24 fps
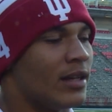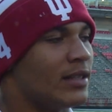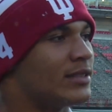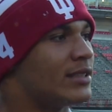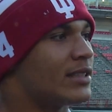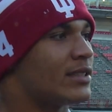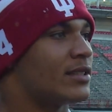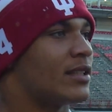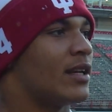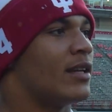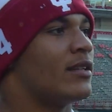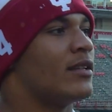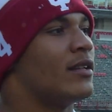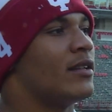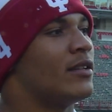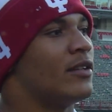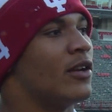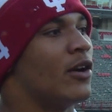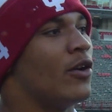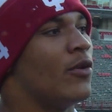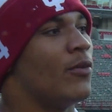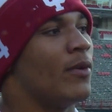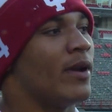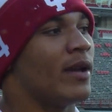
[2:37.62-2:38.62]
It's exciting to
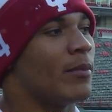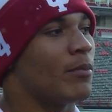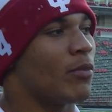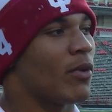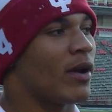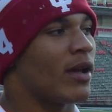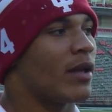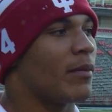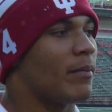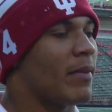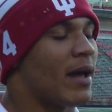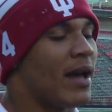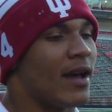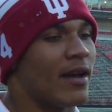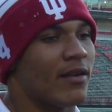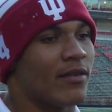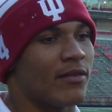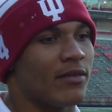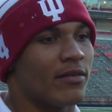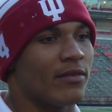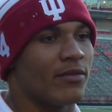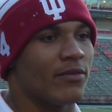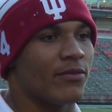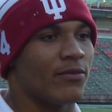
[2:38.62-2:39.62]
know we can bring it back
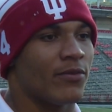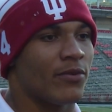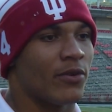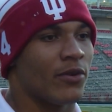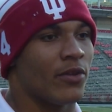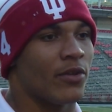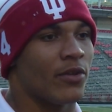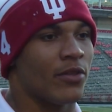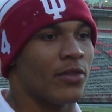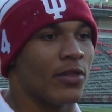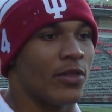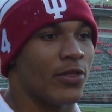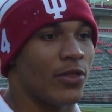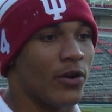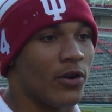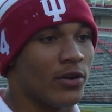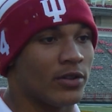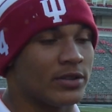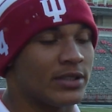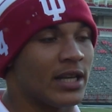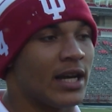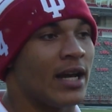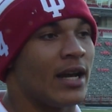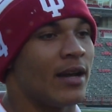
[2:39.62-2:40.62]
for the third
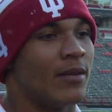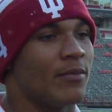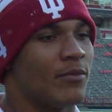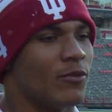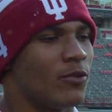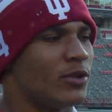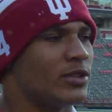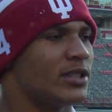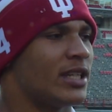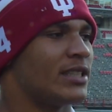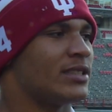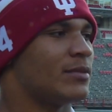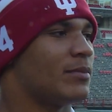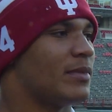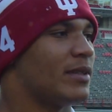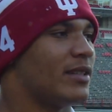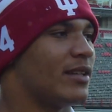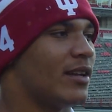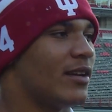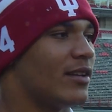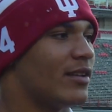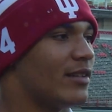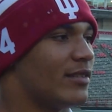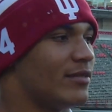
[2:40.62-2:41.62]
time, which hasn't been
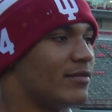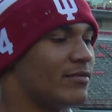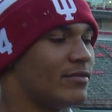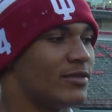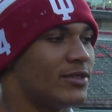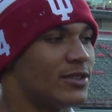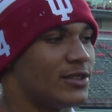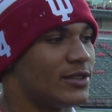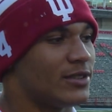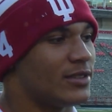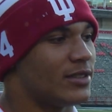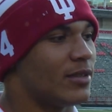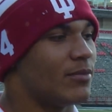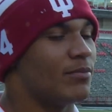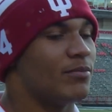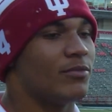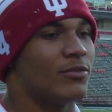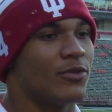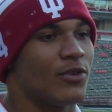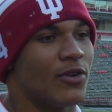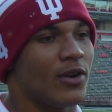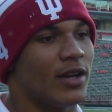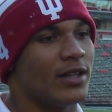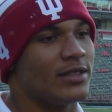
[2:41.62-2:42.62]
done in some
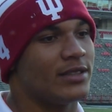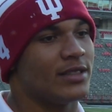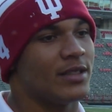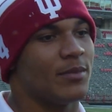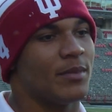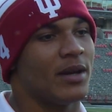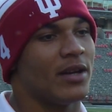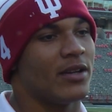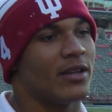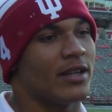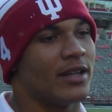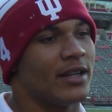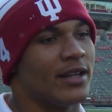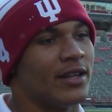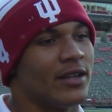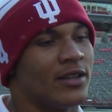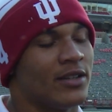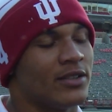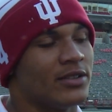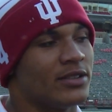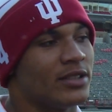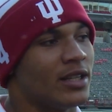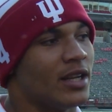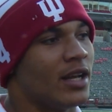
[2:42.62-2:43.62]
crazy amount of
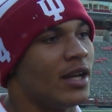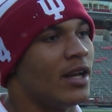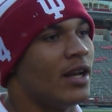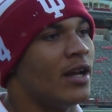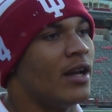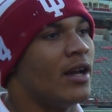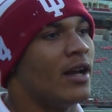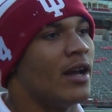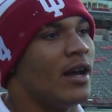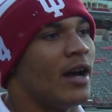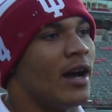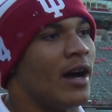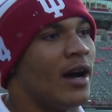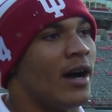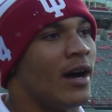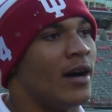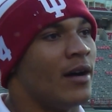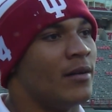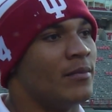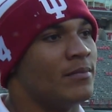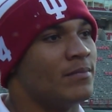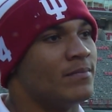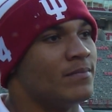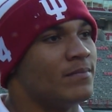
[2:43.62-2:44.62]
years.
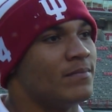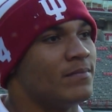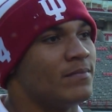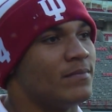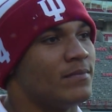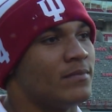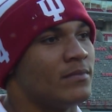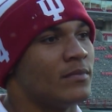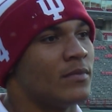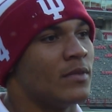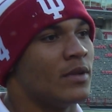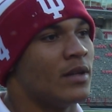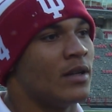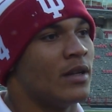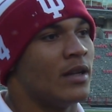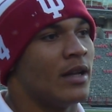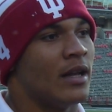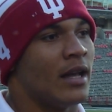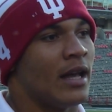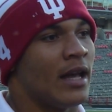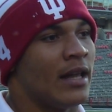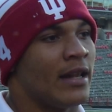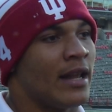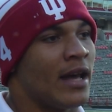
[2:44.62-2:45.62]
And
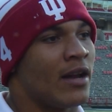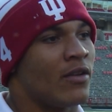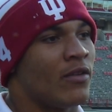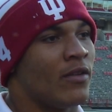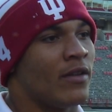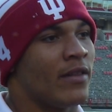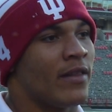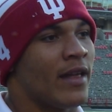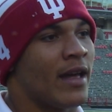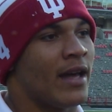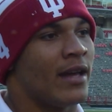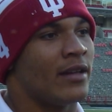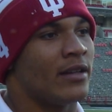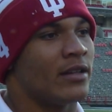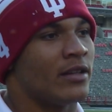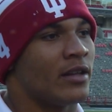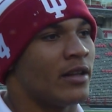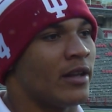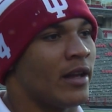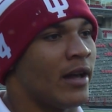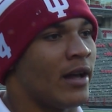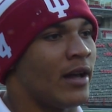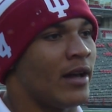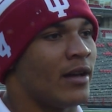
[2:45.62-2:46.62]
not only that,
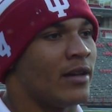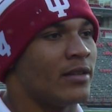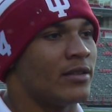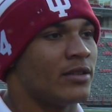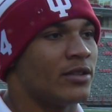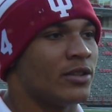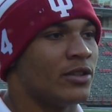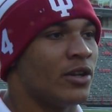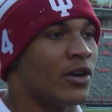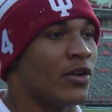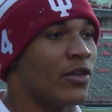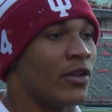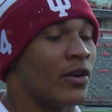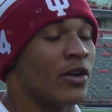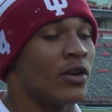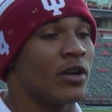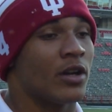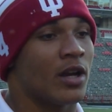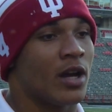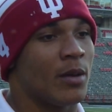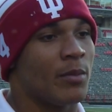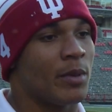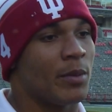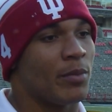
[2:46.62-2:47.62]
you know, they're going
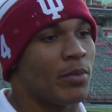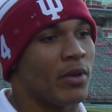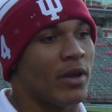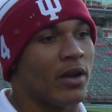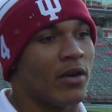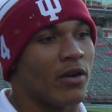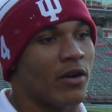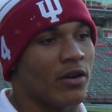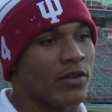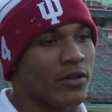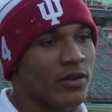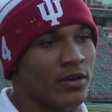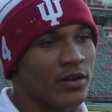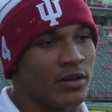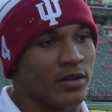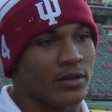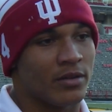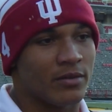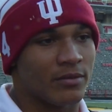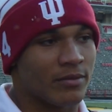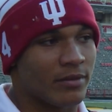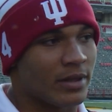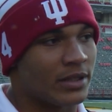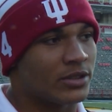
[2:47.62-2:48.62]
to come and play hard.
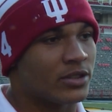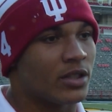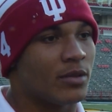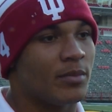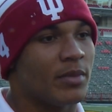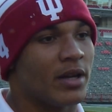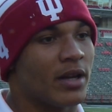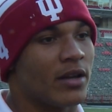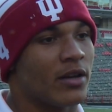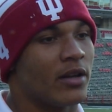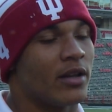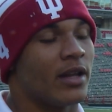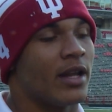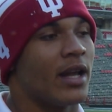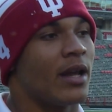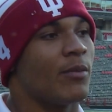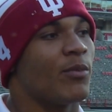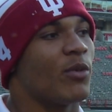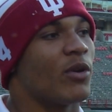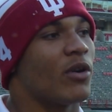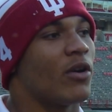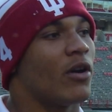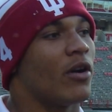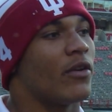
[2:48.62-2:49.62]
It's going to be a good
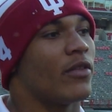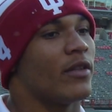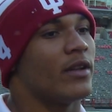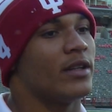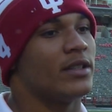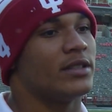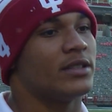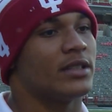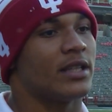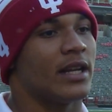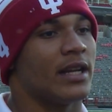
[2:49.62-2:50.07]
game regardless.